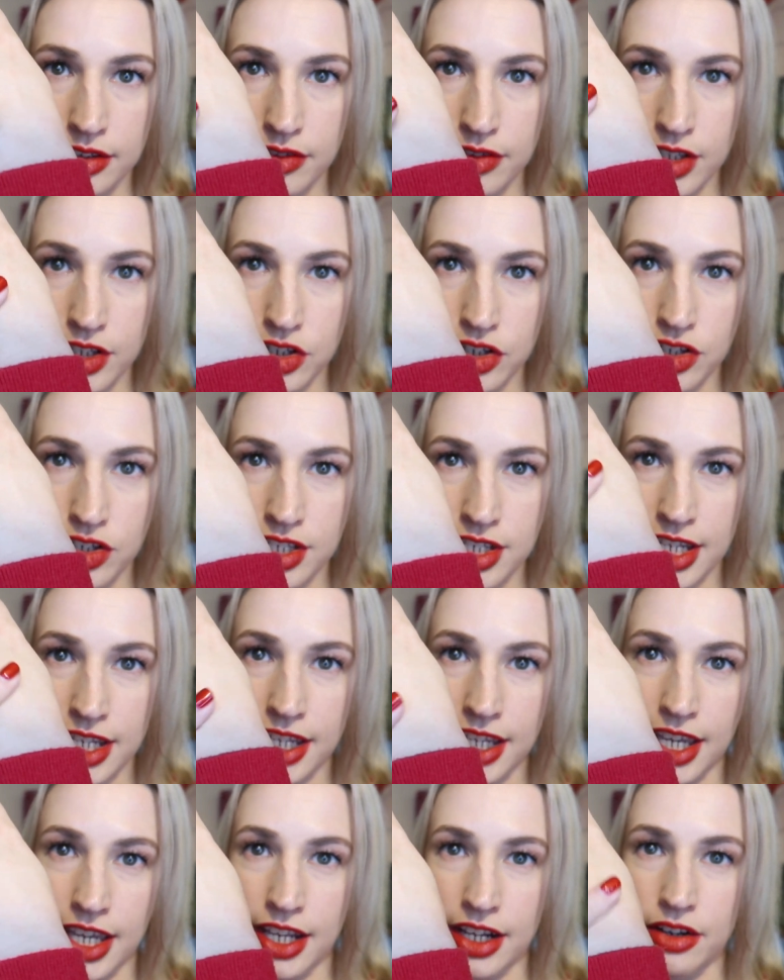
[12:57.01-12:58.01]
They just
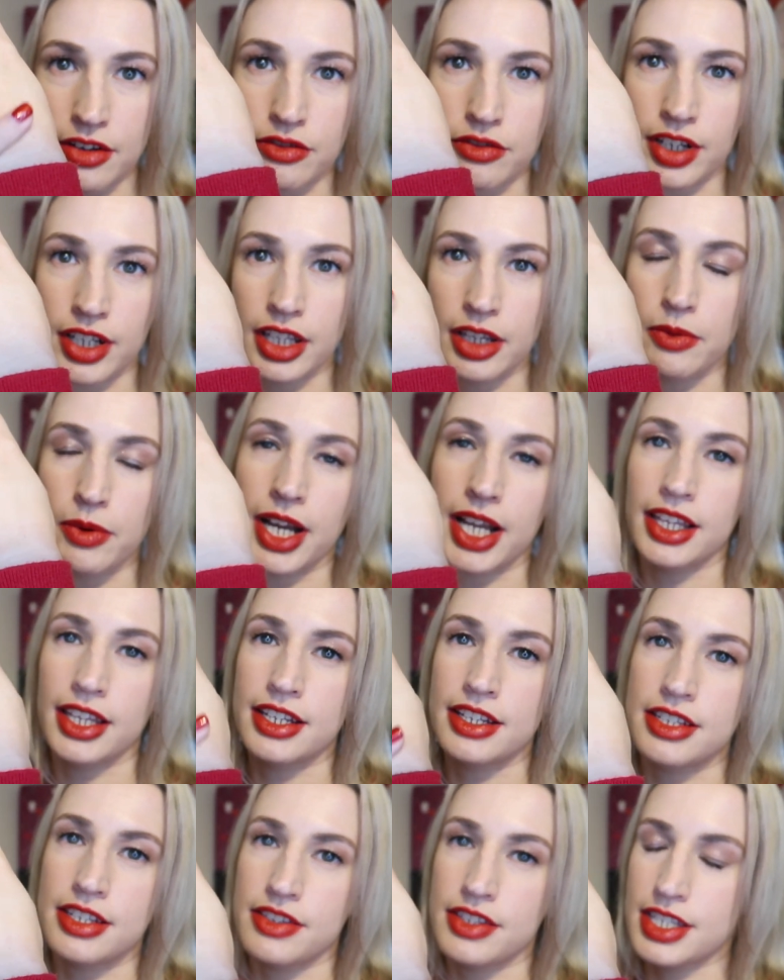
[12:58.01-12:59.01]
sink in really well
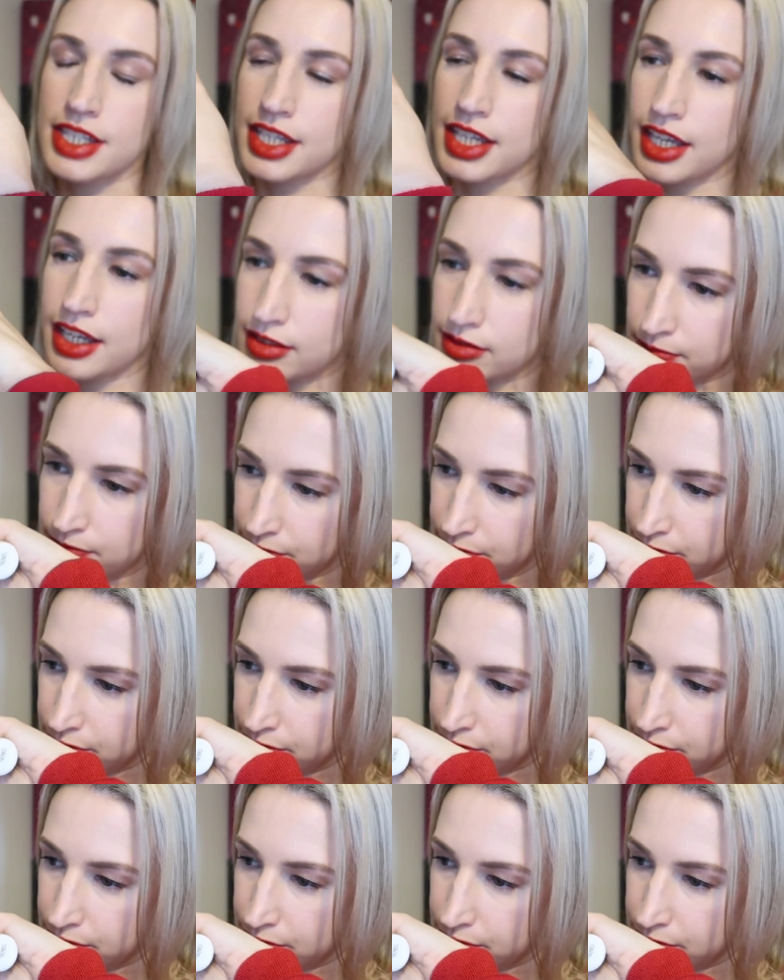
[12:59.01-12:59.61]
into the skin.